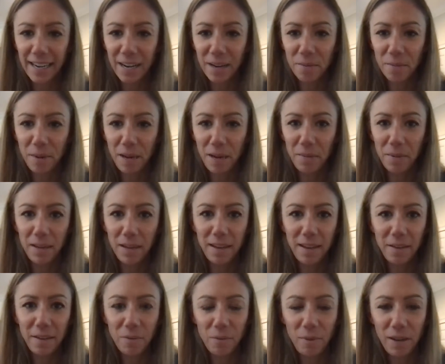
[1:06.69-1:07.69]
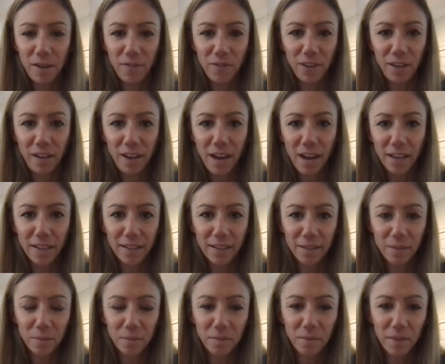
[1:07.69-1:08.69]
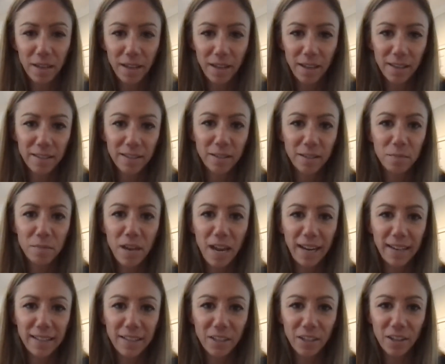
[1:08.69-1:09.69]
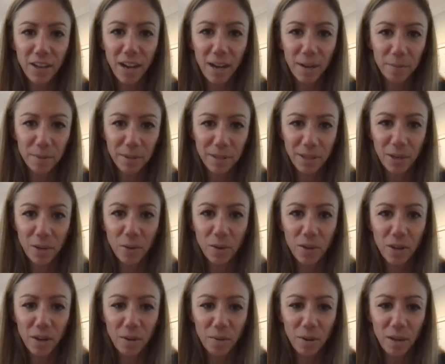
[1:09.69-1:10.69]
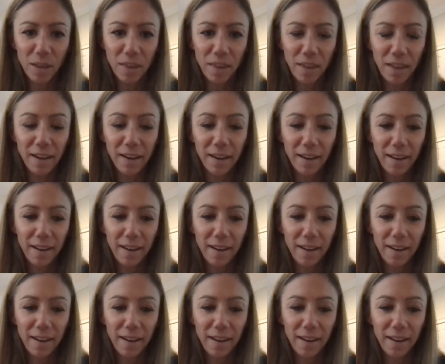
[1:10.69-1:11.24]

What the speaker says: And maybe we even got some nicer cups to go along with it.